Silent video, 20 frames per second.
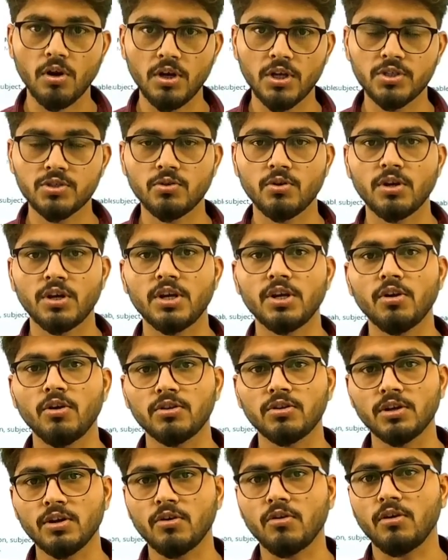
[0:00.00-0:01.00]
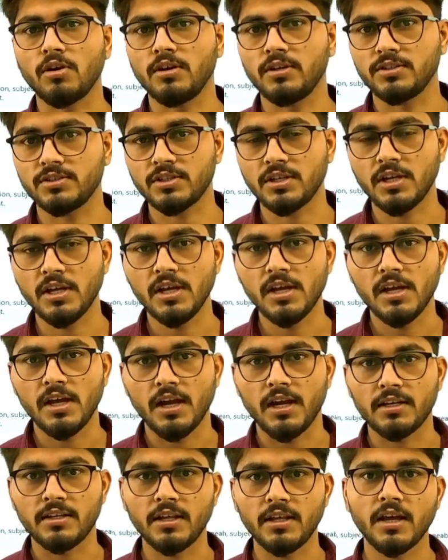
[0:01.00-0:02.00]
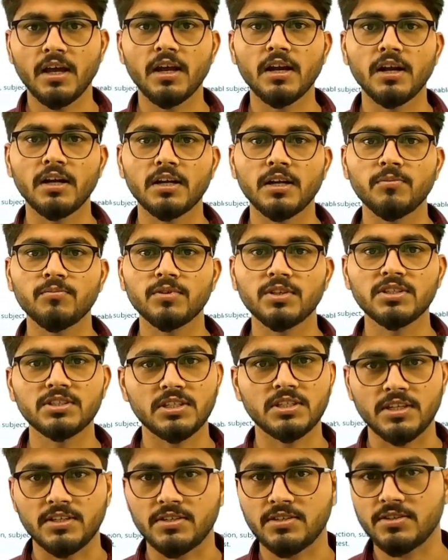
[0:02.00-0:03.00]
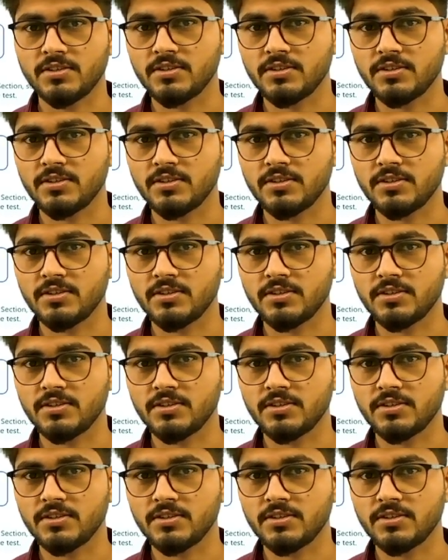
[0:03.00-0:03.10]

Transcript: or any other college, and they can attempt this test.